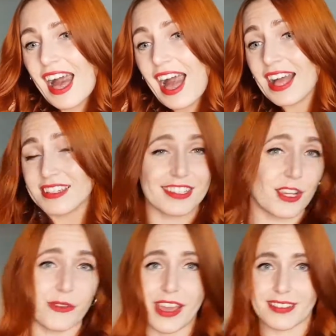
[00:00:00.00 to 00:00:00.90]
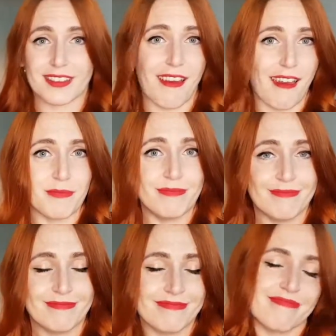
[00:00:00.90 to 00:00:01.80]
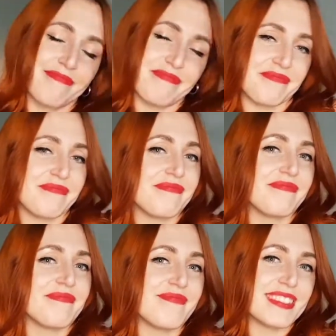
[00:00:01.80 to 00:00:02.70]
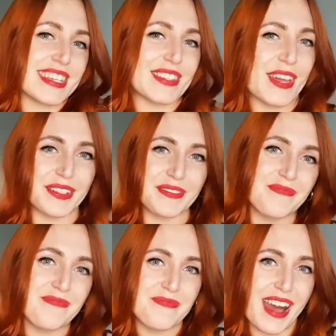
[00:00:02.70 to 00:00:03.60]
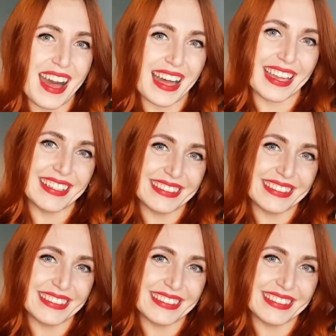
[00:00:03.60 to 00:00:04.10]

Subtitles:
And until next time, see you soon. Bye.